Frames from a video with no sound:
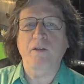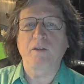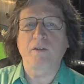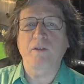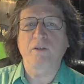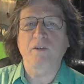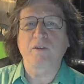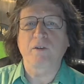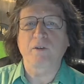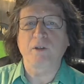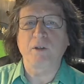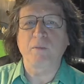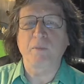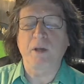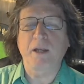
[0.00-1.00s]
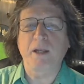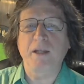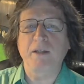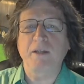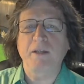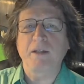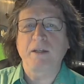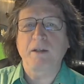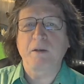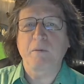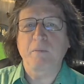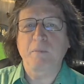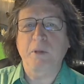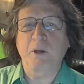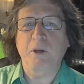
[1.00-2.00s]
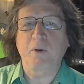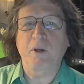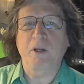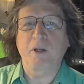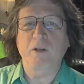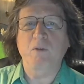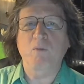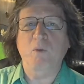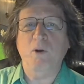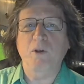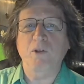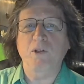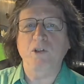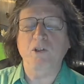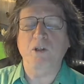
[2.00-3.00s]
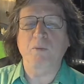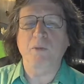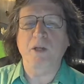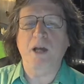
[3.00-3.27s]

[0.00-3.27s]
30-minute period where you're just going to be